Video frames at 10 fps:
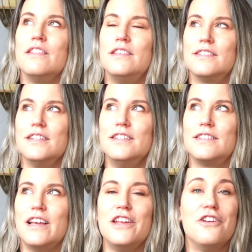This
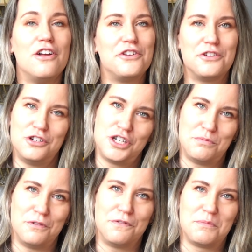is a
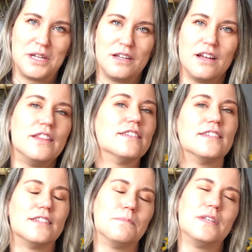non-negotiable for me. This
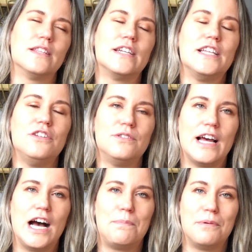is something that I used
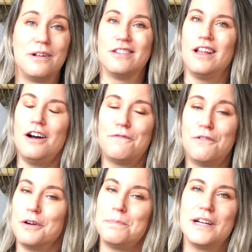Apple a lot
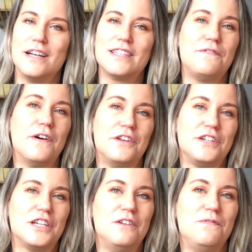for because I found
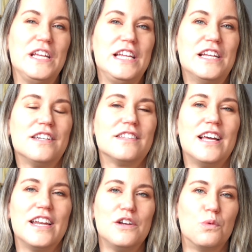it convenient
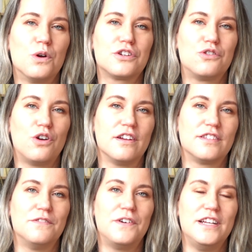that it worked
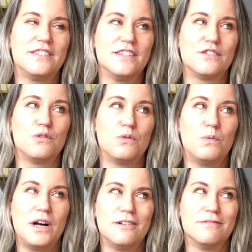cross devices.
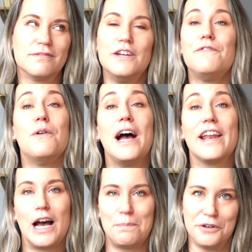Well, if you
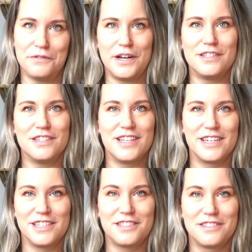had Apple devices,
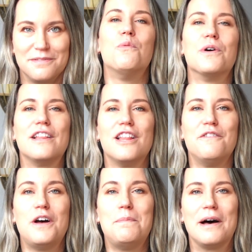that is. What I
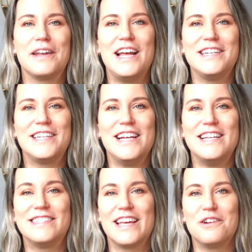love about Ente
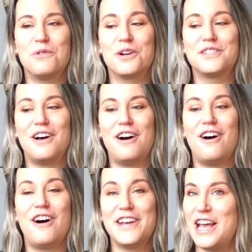is that it works
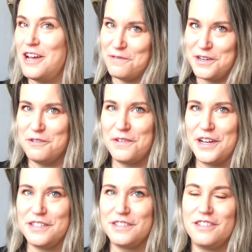on every
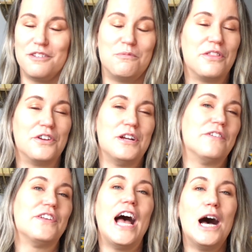device, whether you
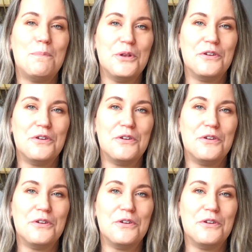have an Apple